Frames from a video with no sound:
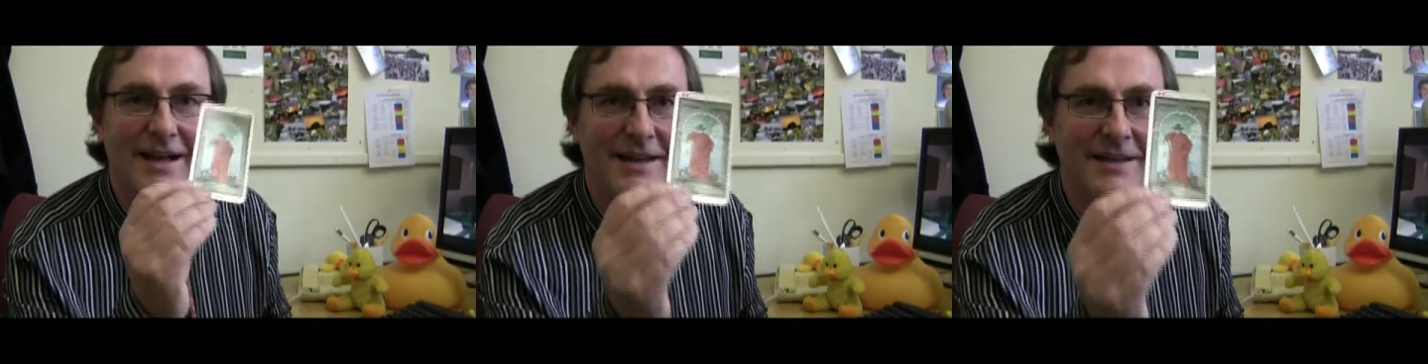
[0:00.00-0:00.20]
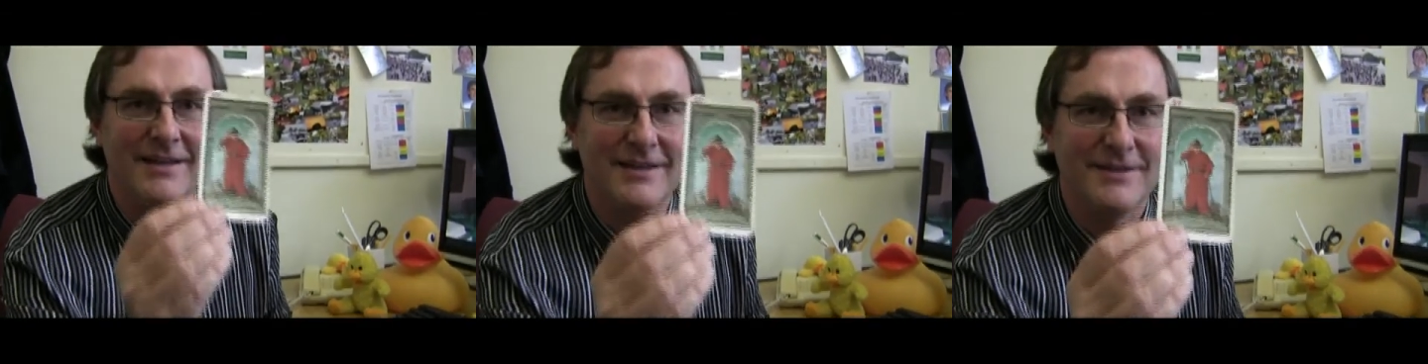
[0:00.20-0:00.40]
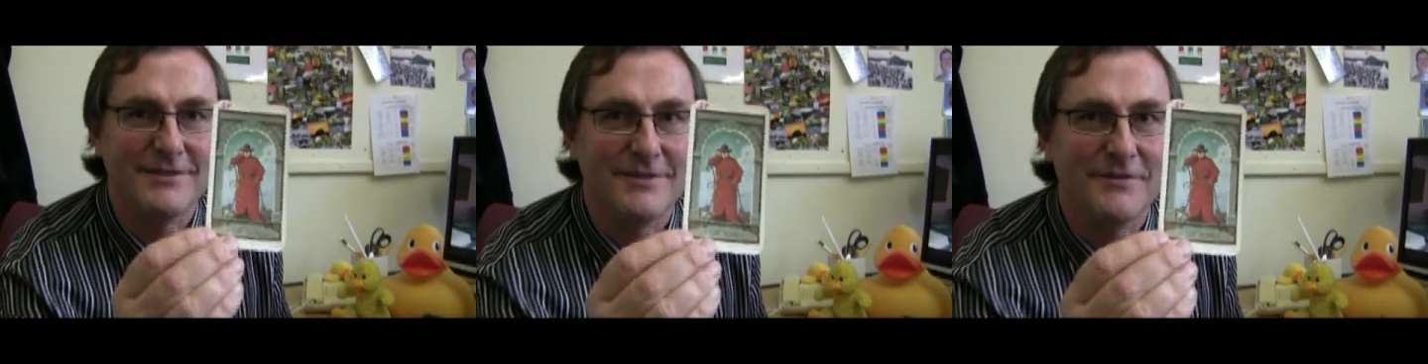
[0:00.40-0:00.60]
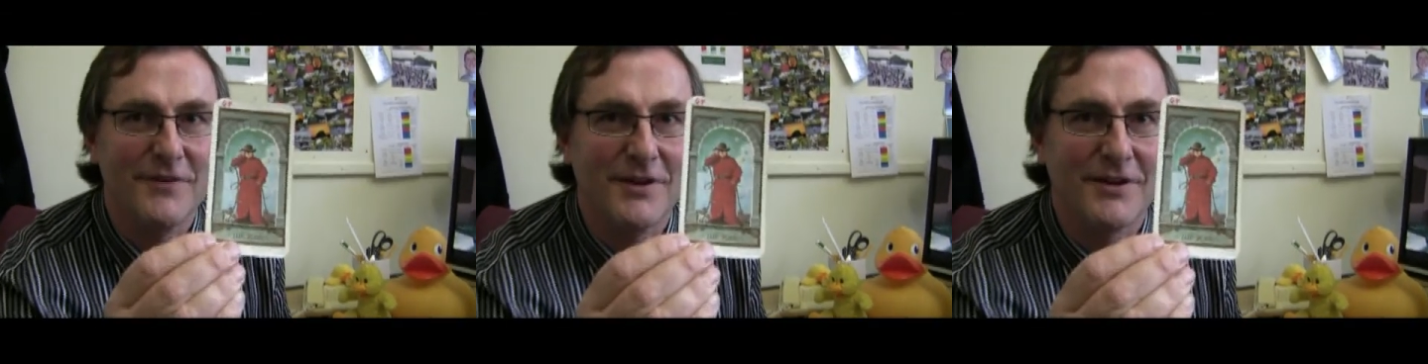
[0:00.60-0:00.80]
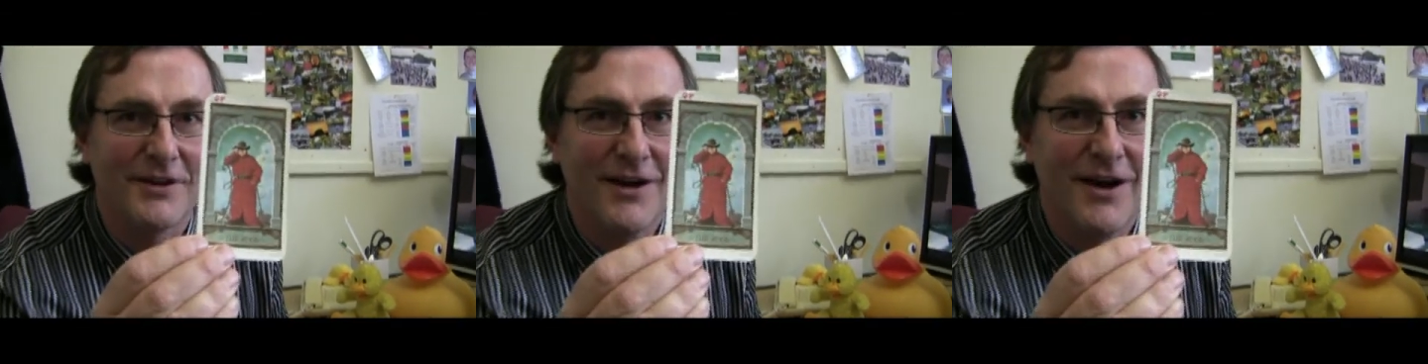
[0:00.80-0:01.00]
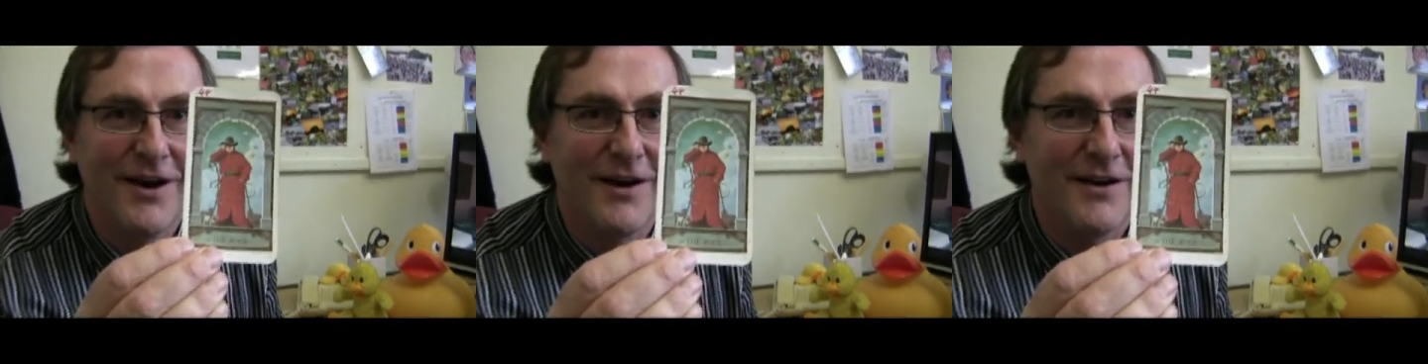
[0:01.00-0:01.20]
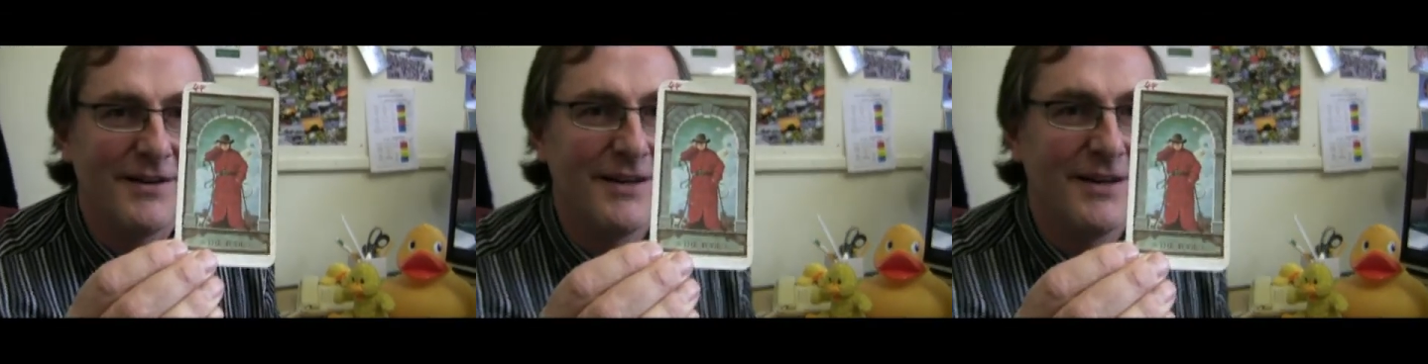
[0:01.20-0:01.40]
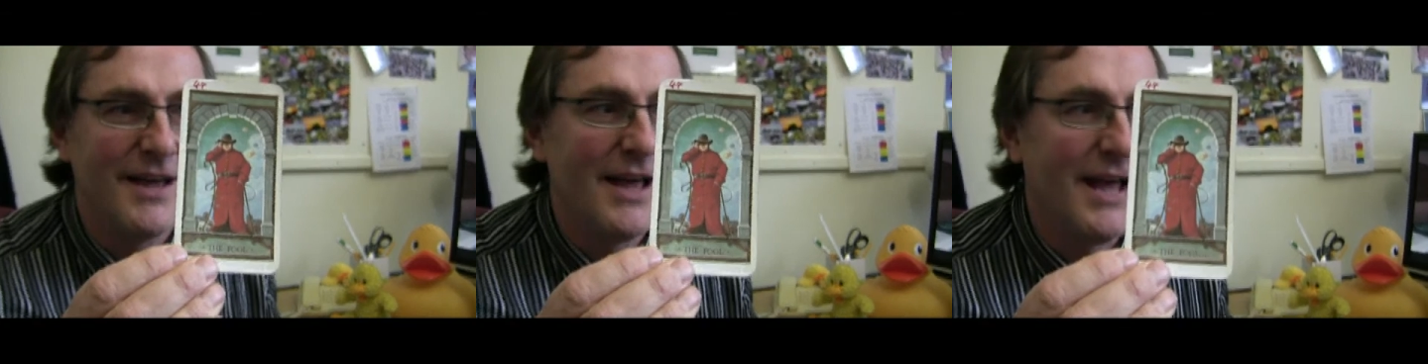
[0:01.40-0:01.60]
And here's the fun card.
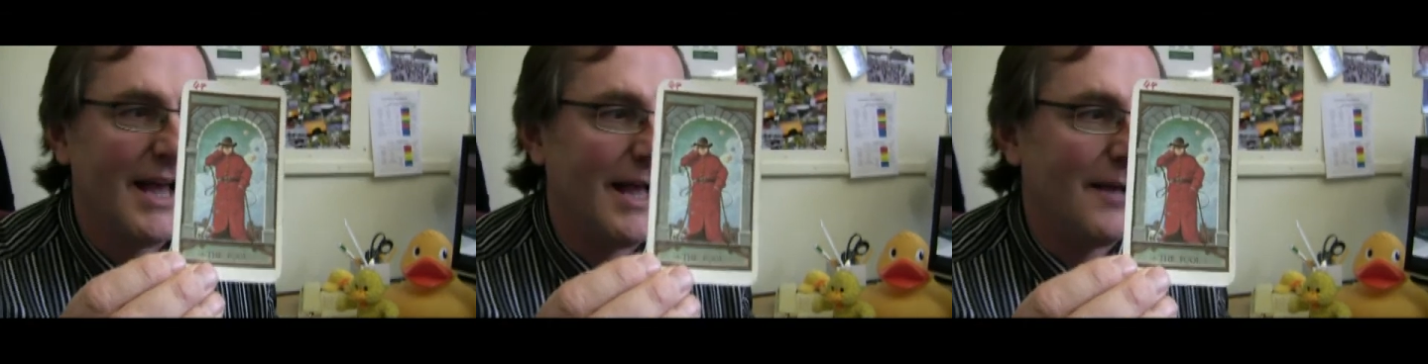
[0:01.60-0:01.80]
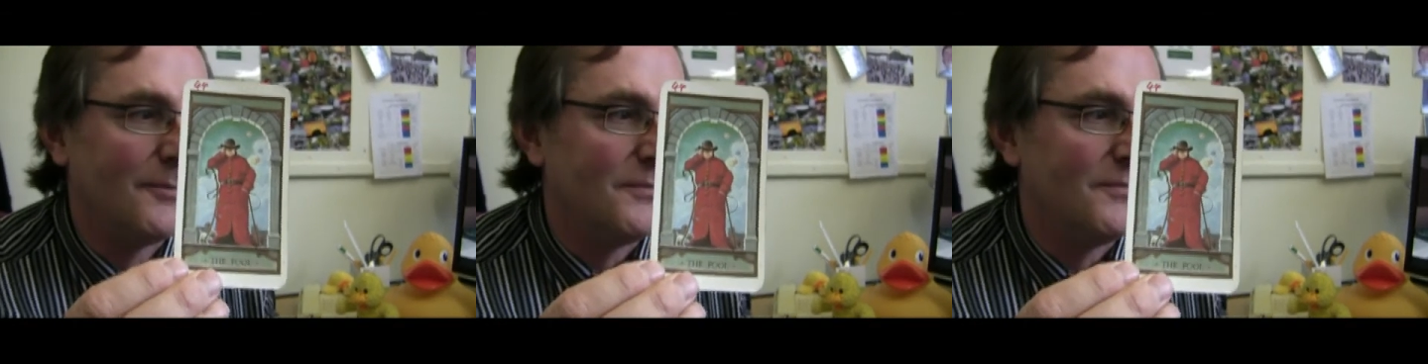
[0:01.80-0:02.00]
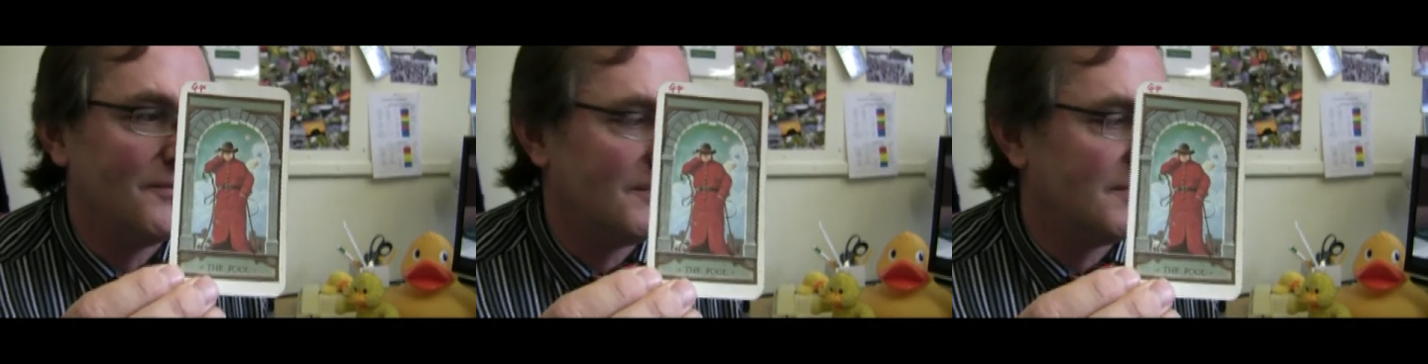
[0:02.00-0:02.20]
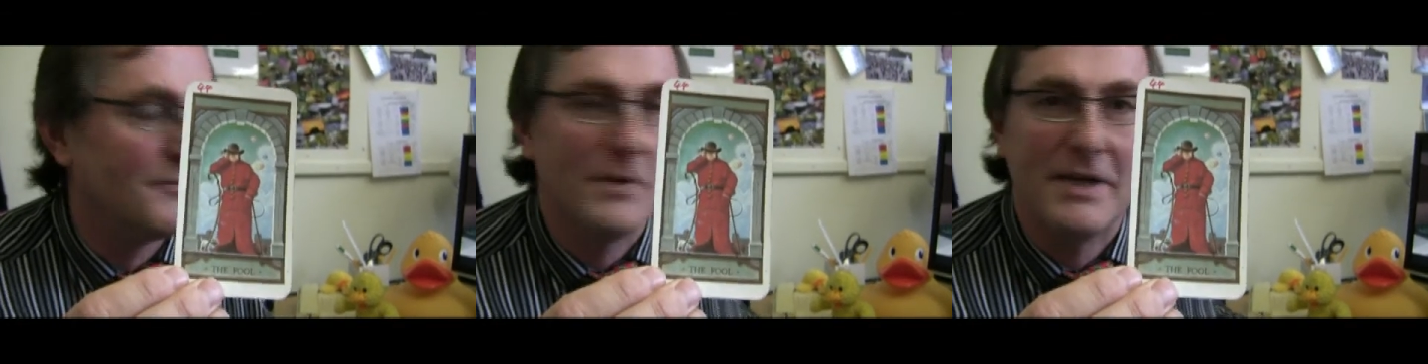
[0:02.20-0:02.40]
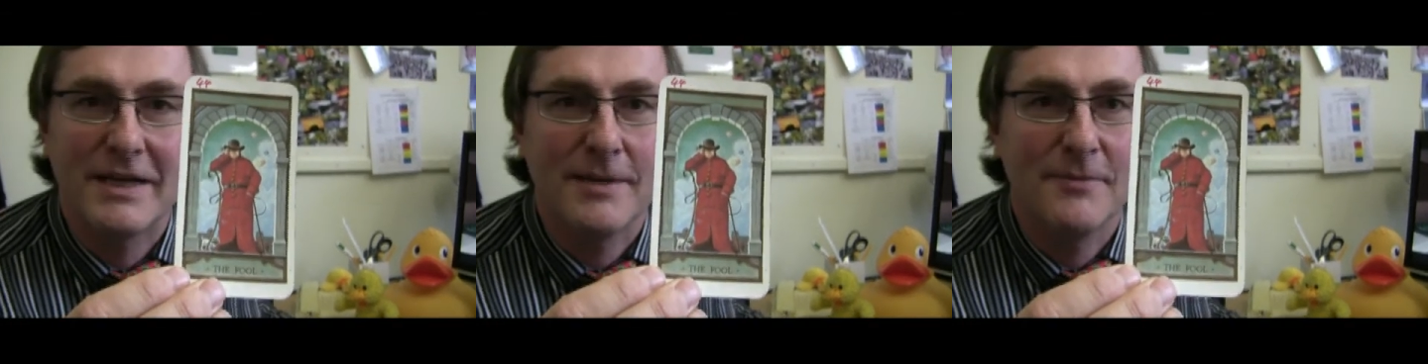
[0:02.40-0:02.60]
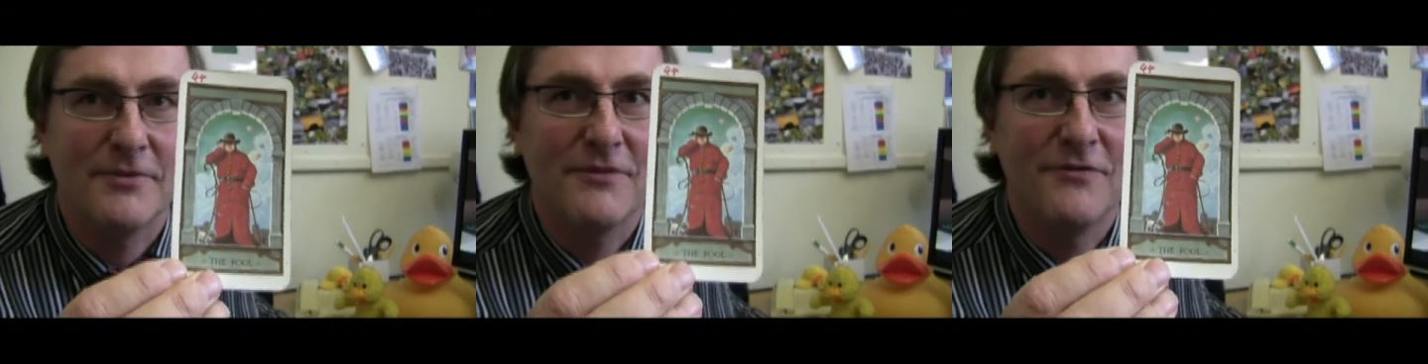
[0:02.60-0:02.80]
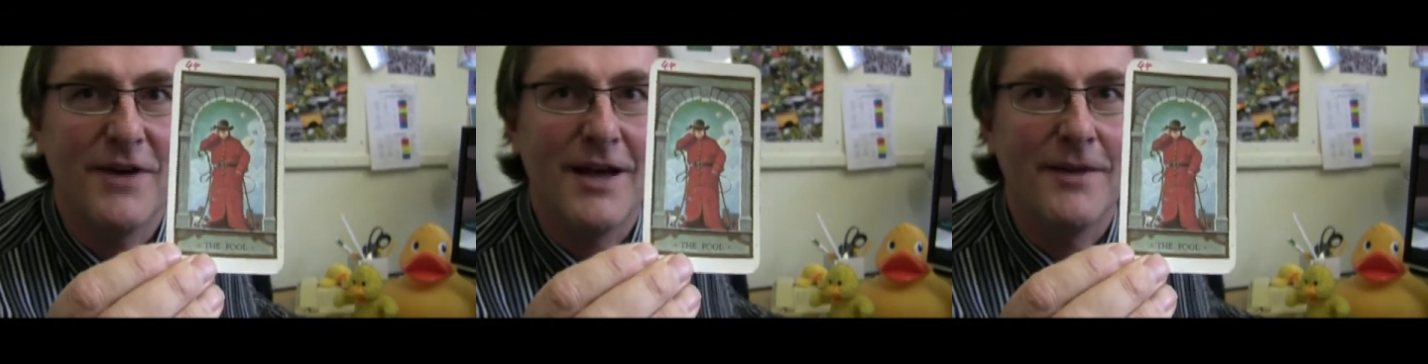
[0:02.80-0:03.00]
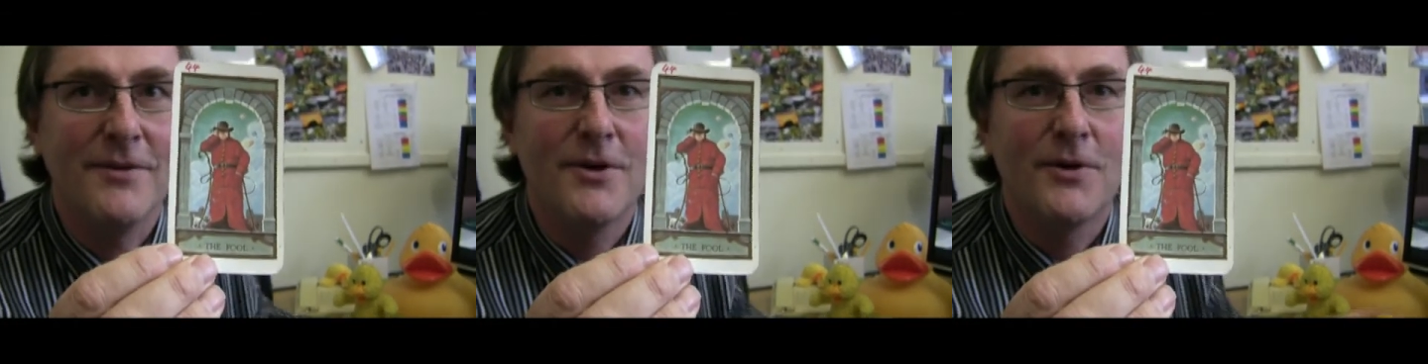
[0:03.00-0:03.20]
And when it comes to
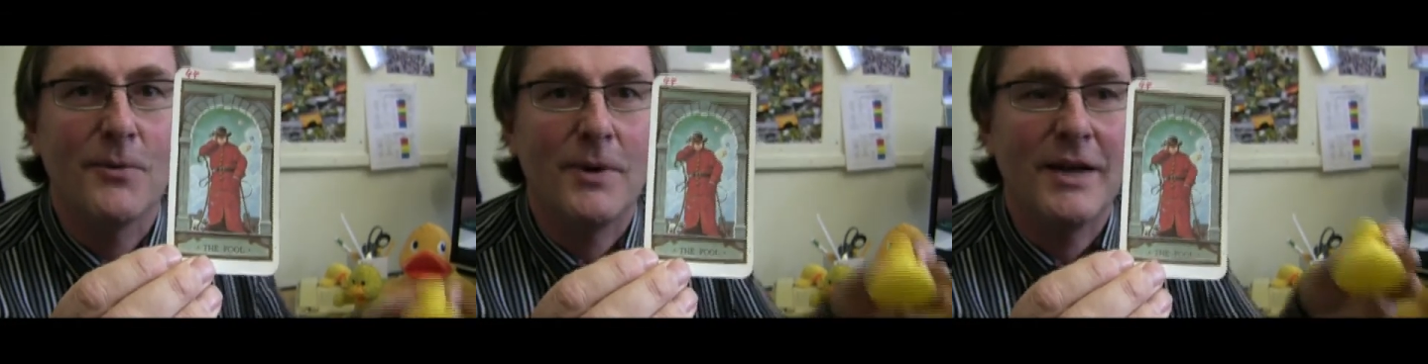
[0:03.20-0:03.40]
fun,